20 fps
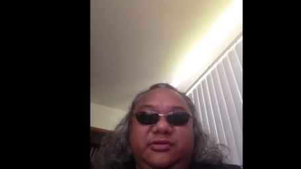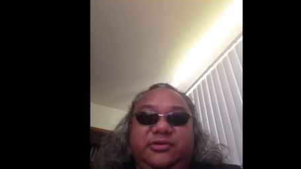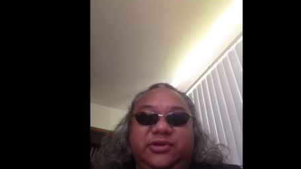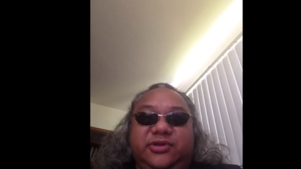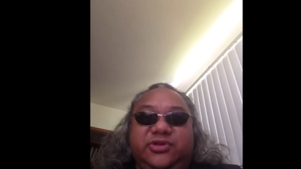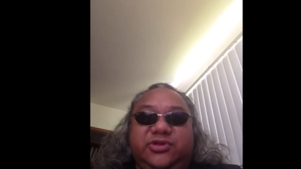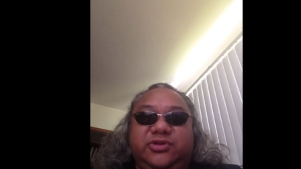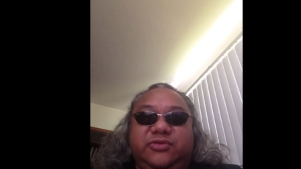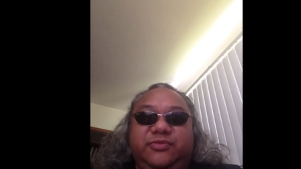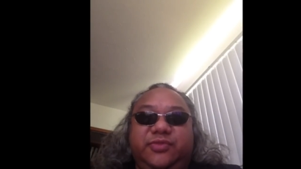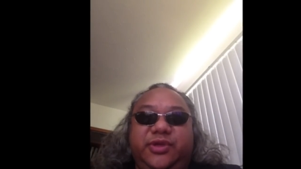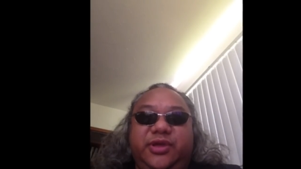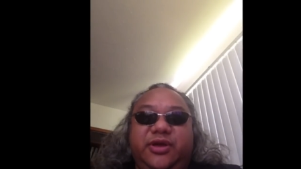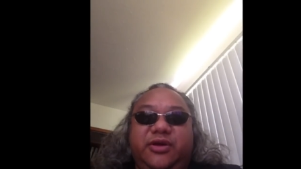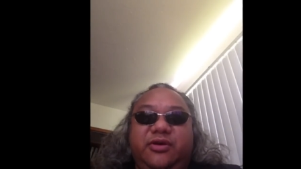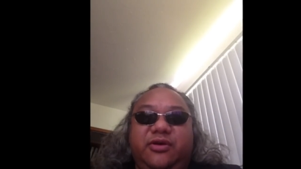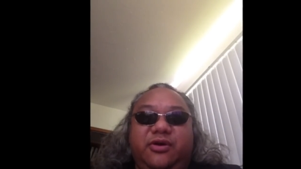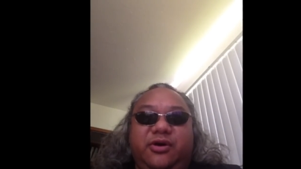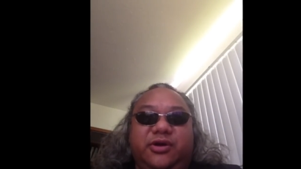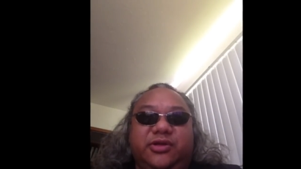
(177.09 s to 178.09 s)
this should be a
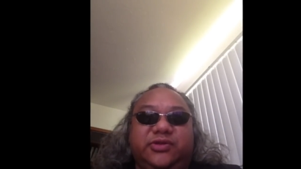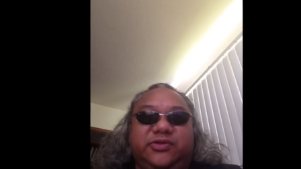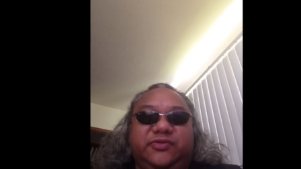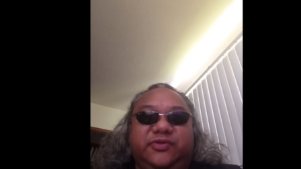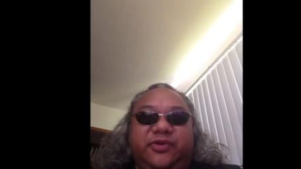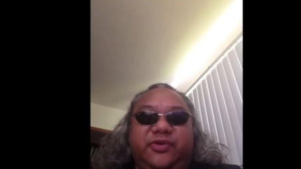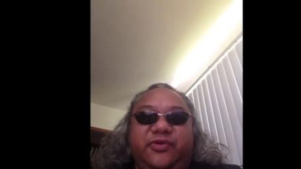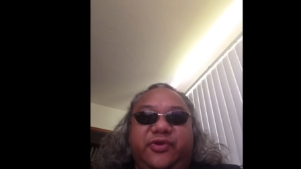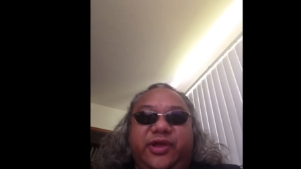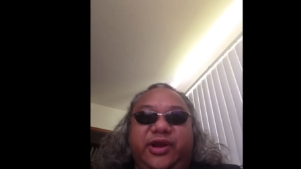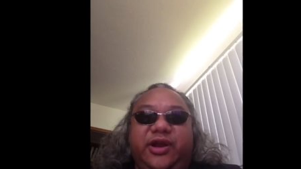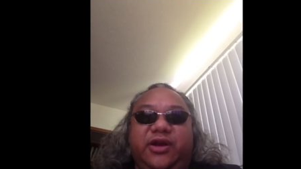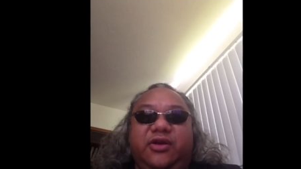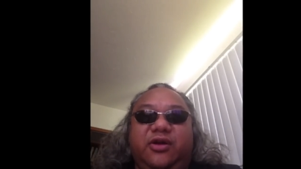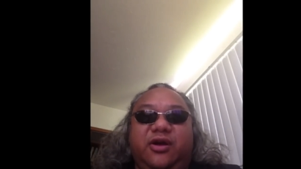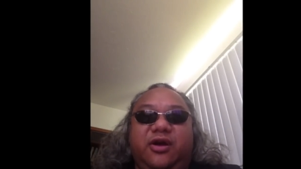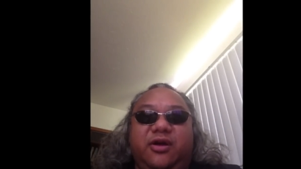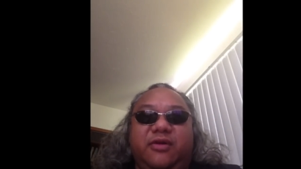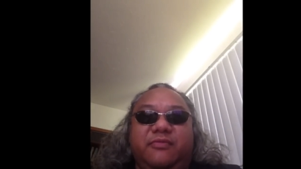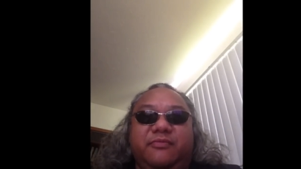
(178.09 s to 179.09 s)
cause for great
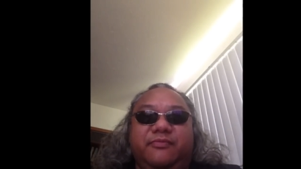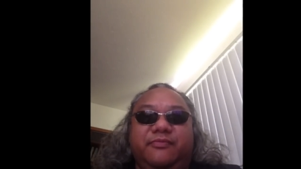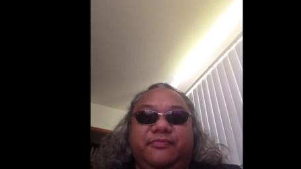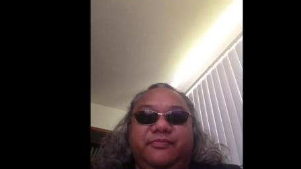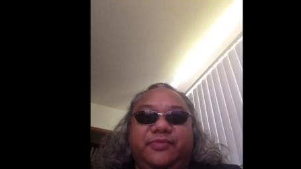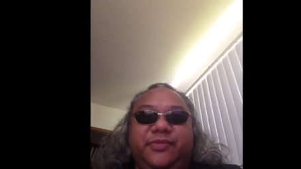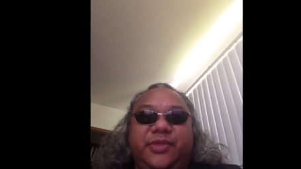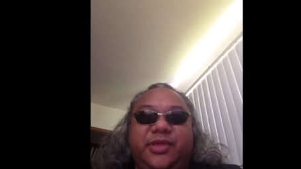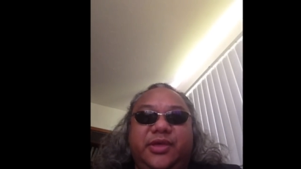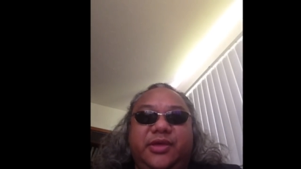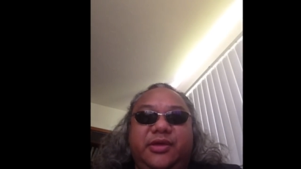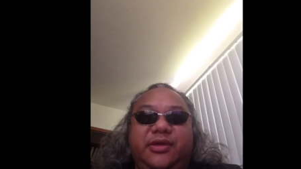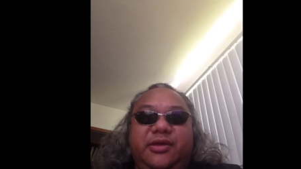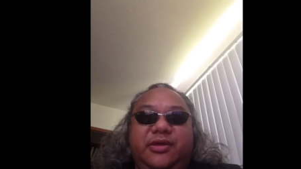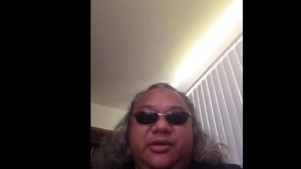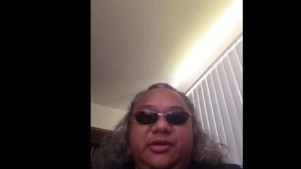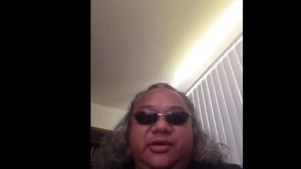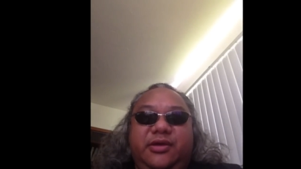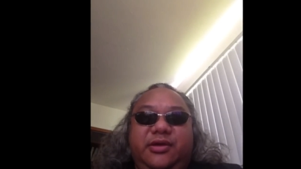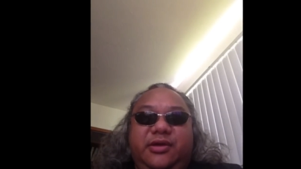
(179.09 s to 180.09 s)
alarm.
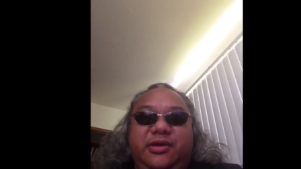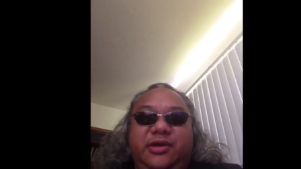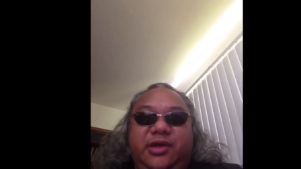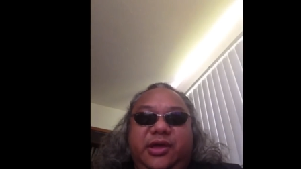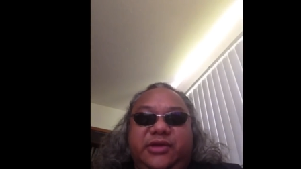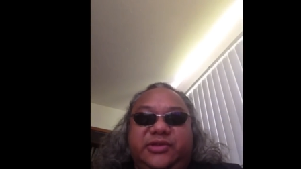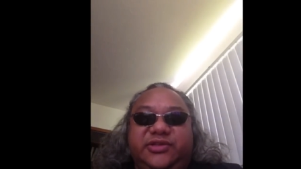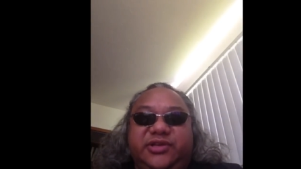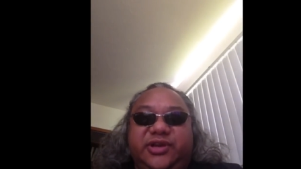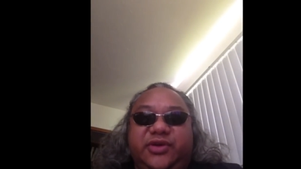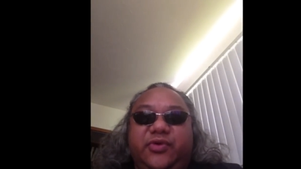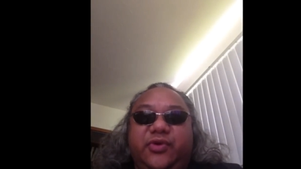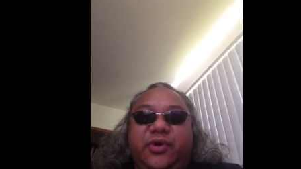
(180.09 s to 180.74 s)
As I go